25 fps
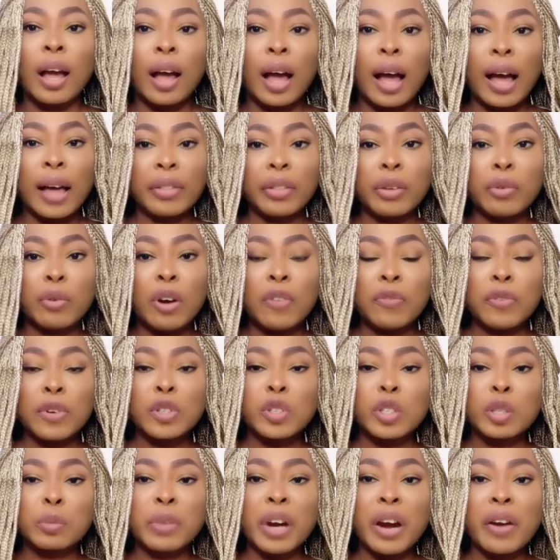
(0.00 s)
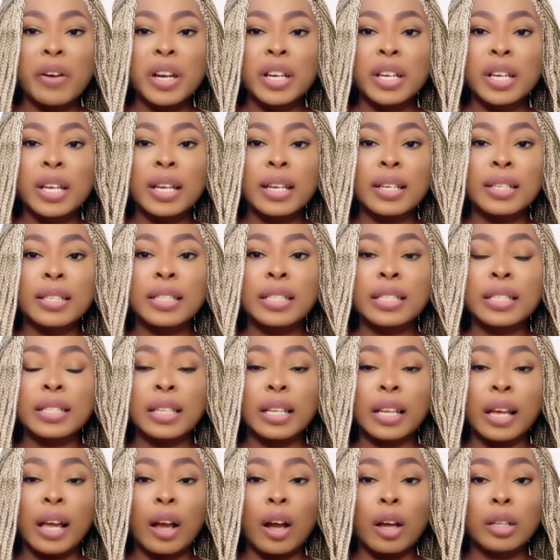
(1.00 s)
And the one for turmeric is
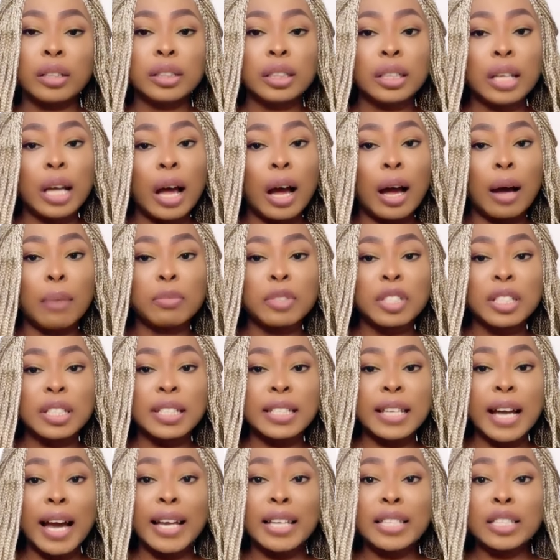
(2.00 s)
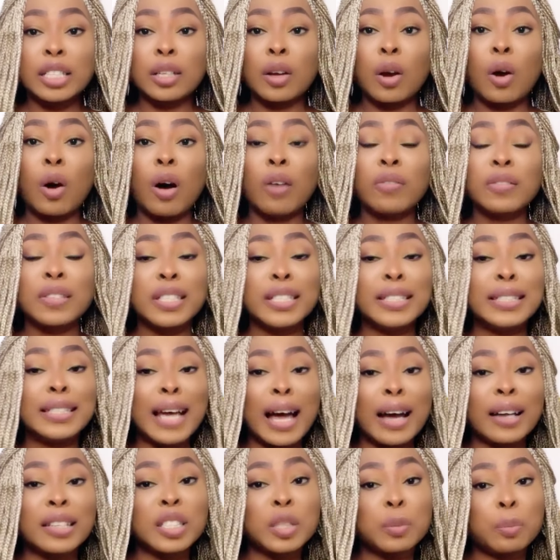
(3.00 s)
designed, called the
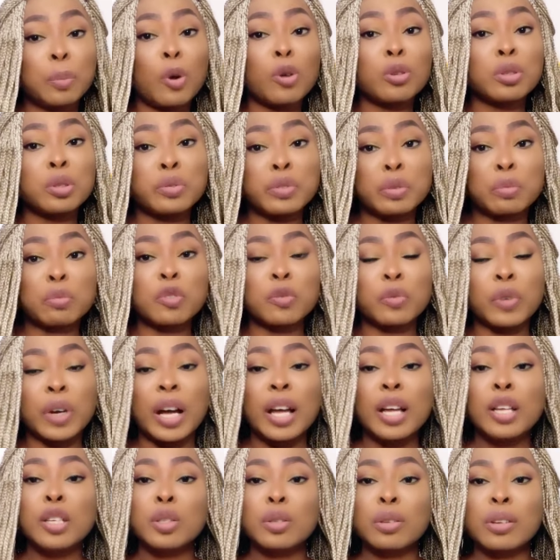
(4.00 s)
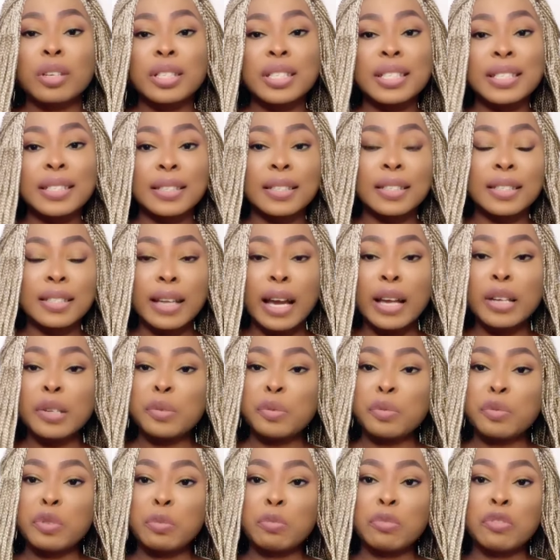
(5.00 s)
dark spot remover. So it is designed
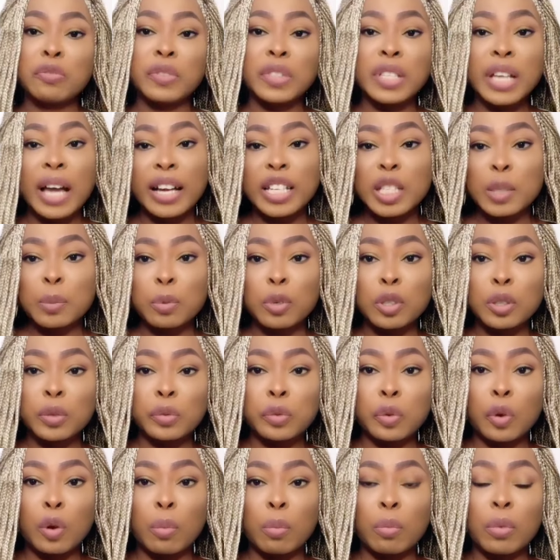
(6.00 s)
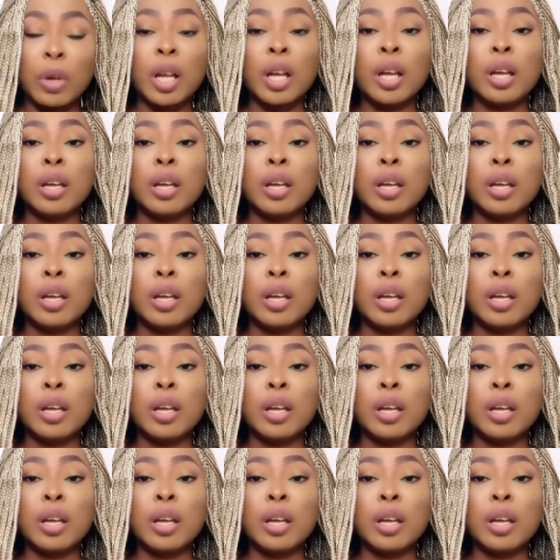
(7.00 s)
to remove dark spot from